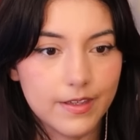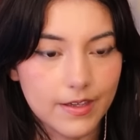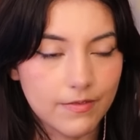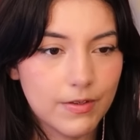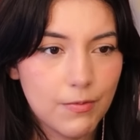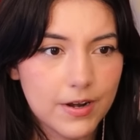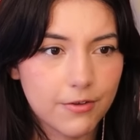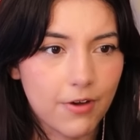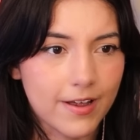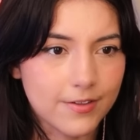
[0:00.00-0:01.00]
If you want to
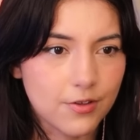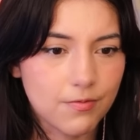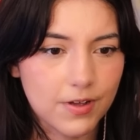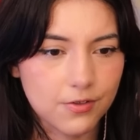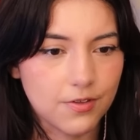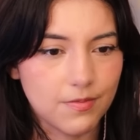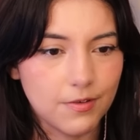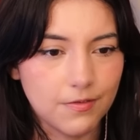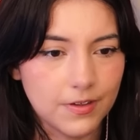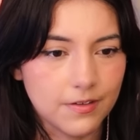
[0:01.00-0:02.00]
cry, just watch this
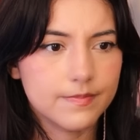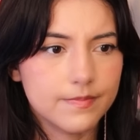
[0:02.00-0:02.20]
movie.